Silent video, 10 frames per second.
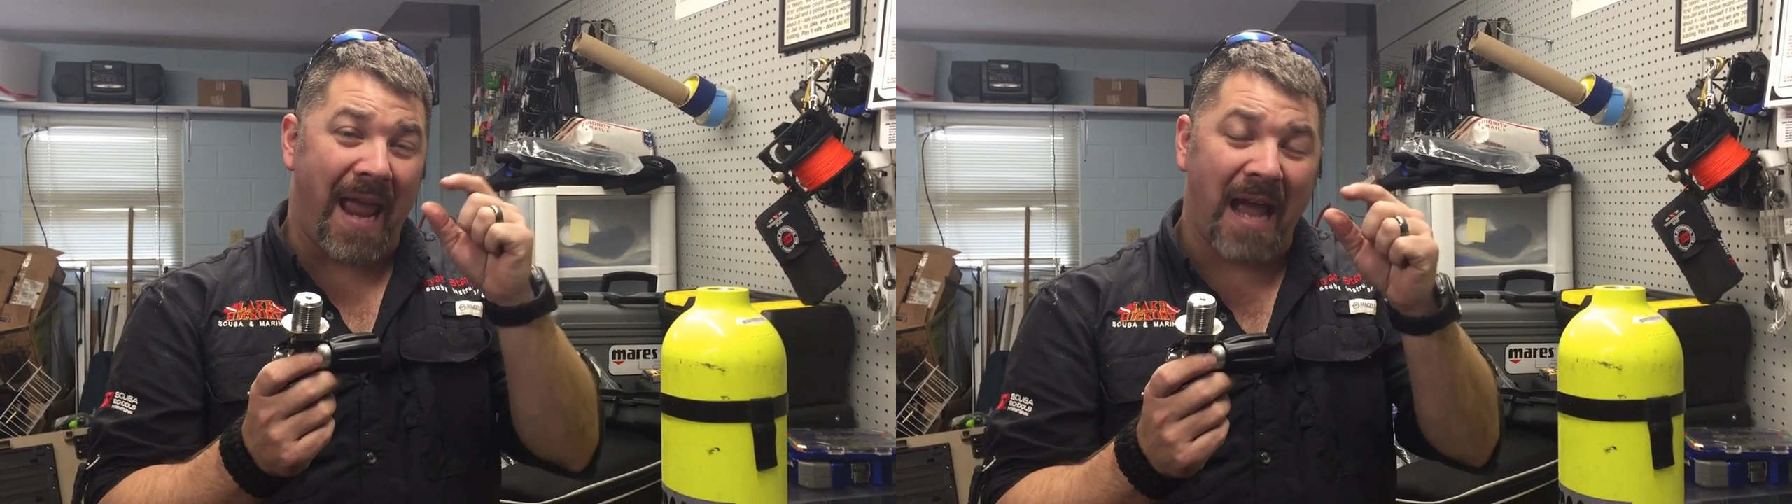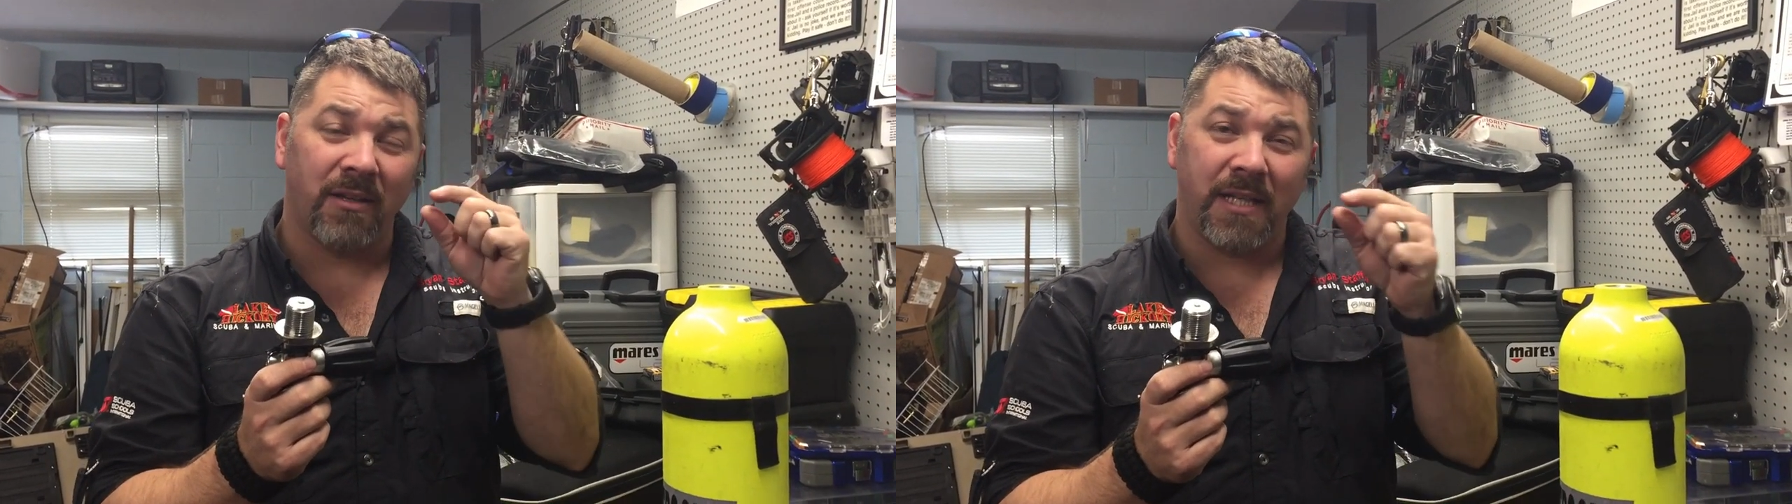
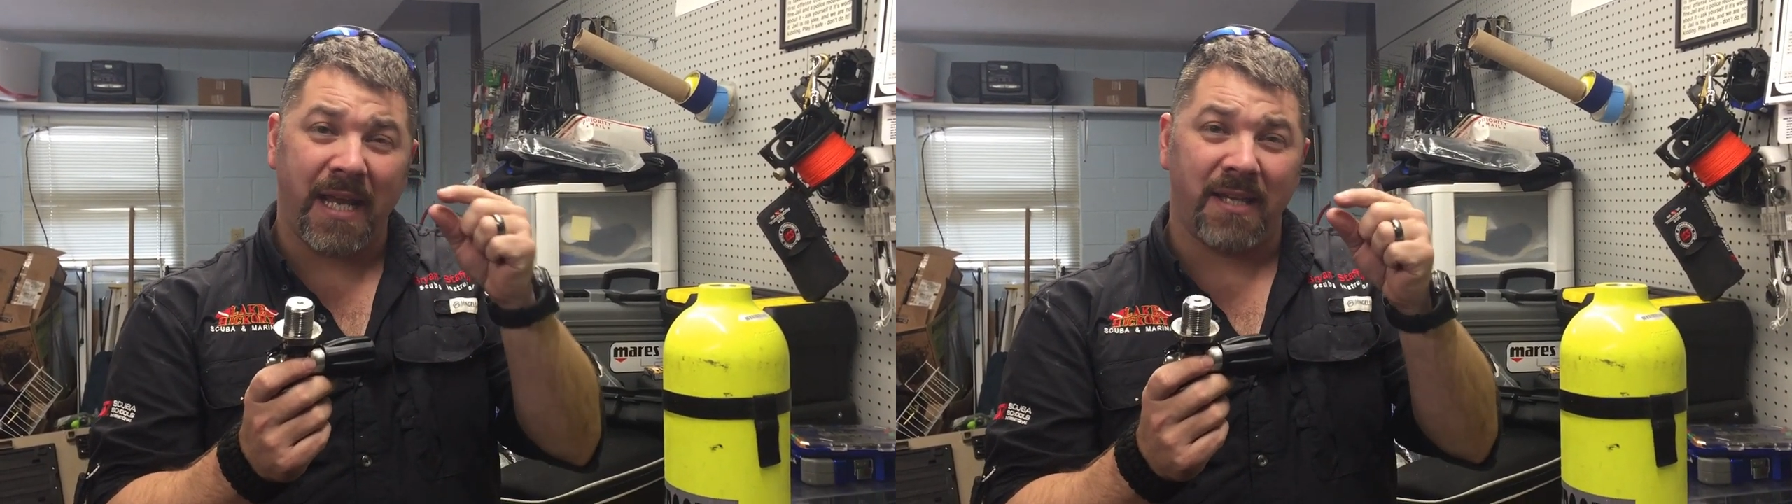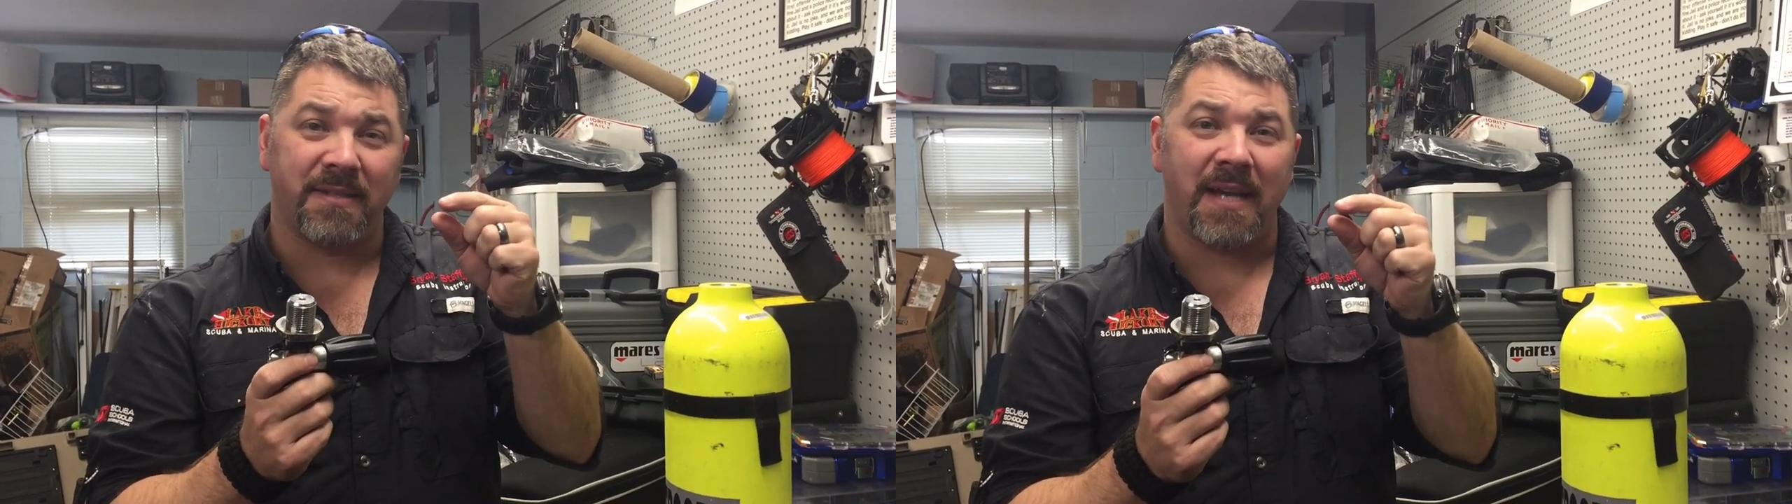Allen
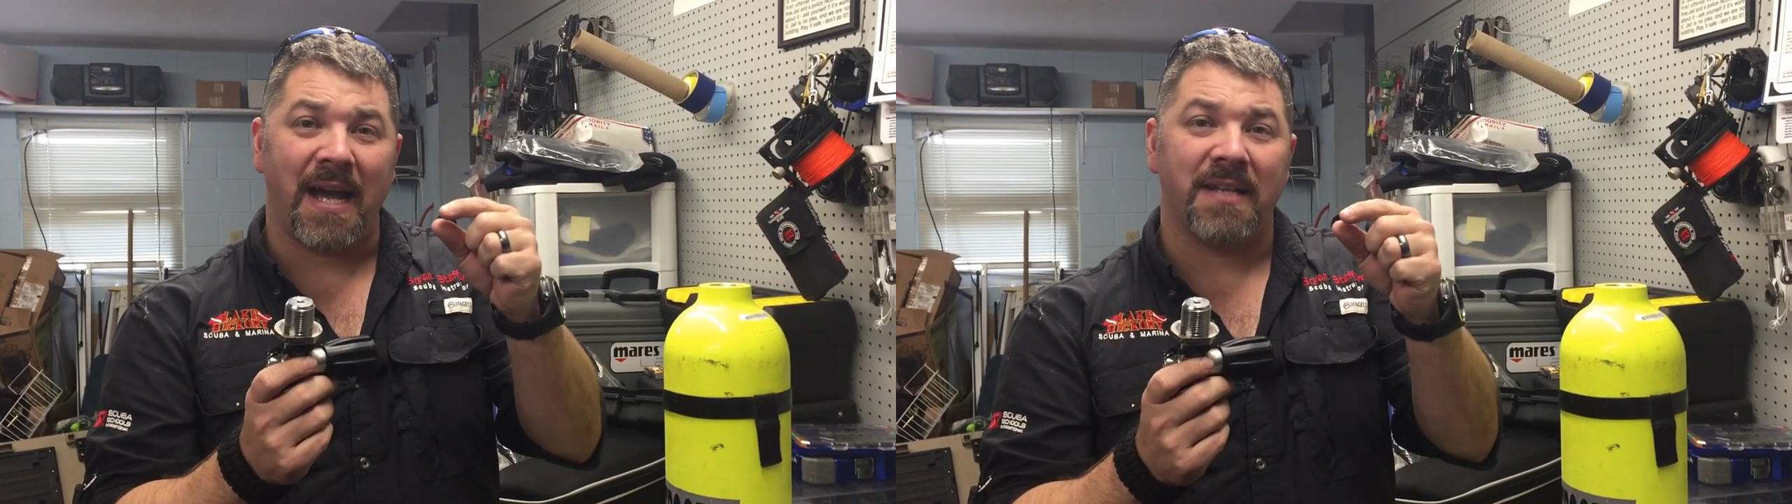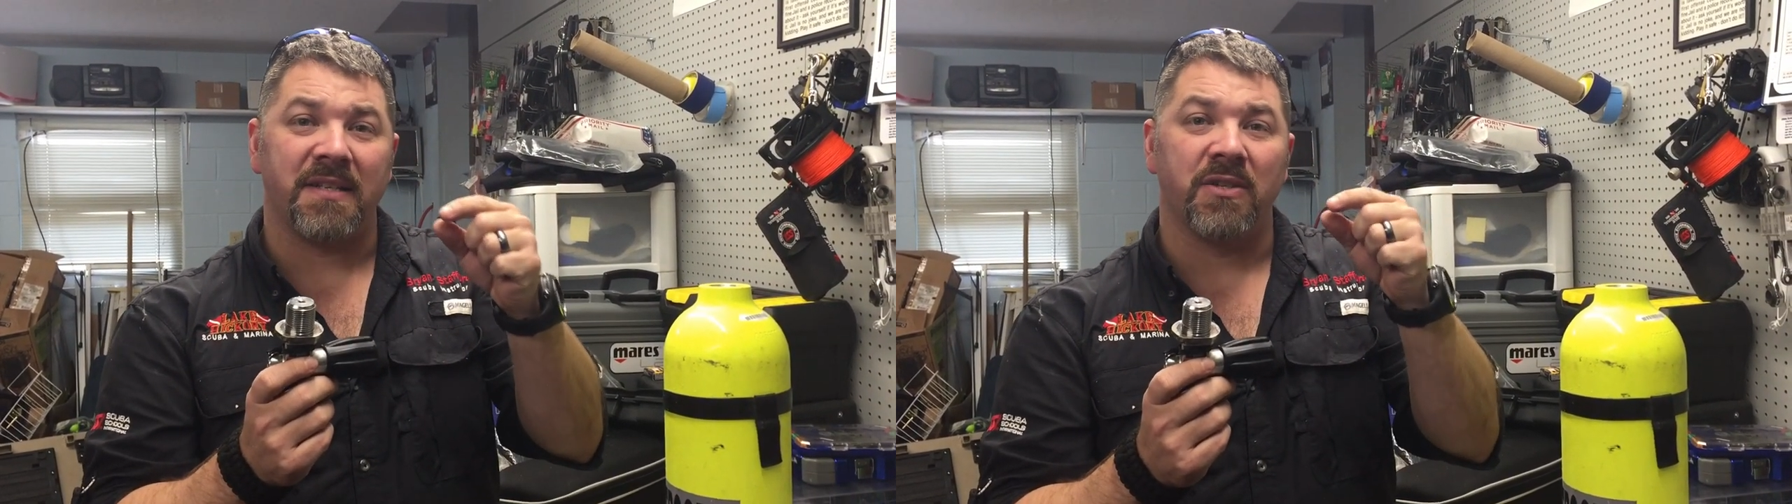head
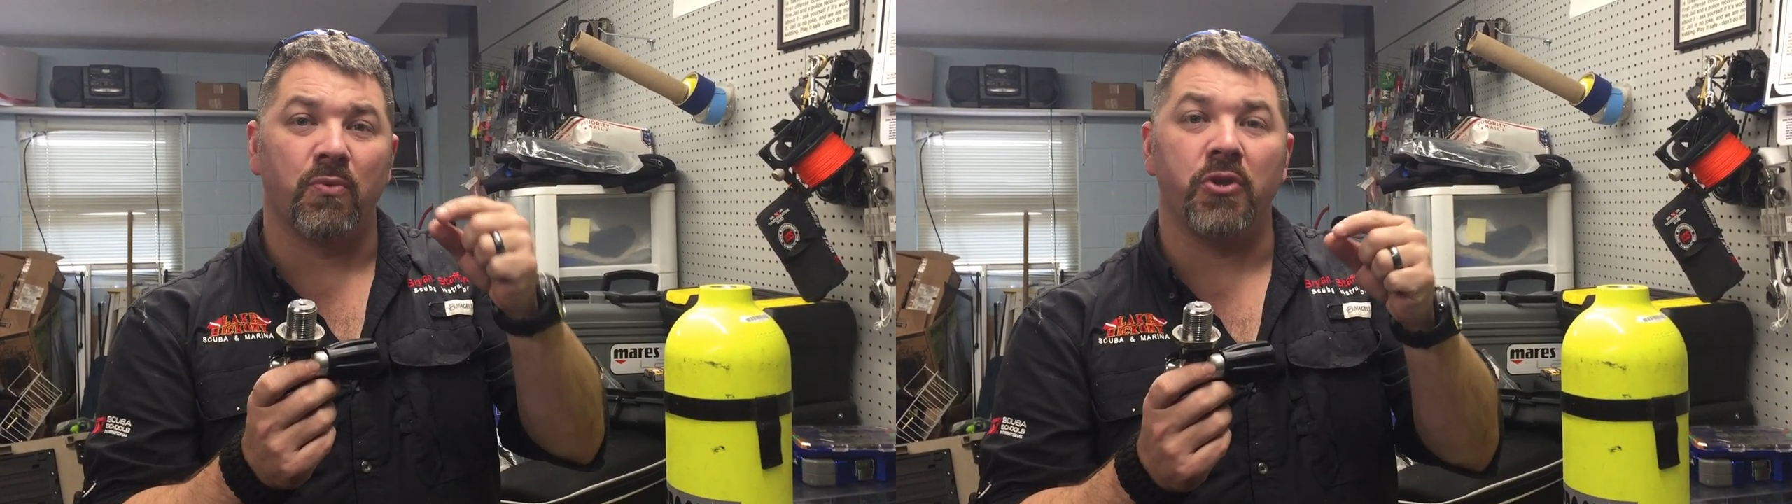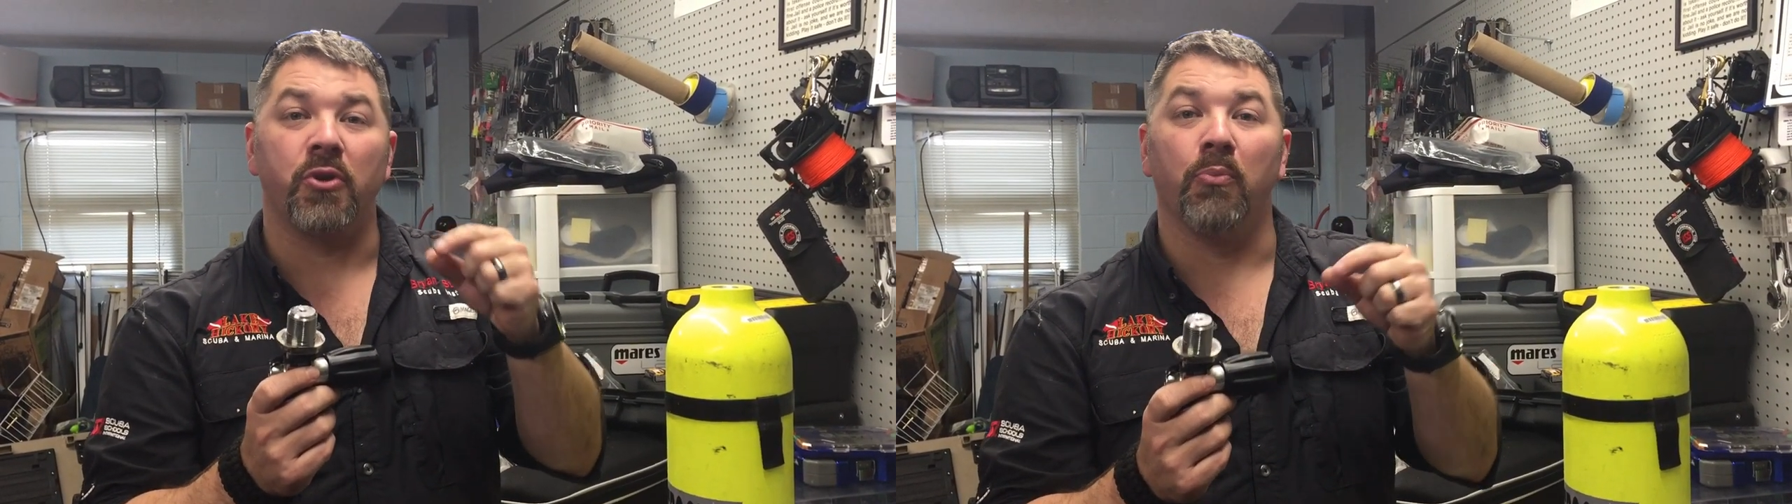size is what your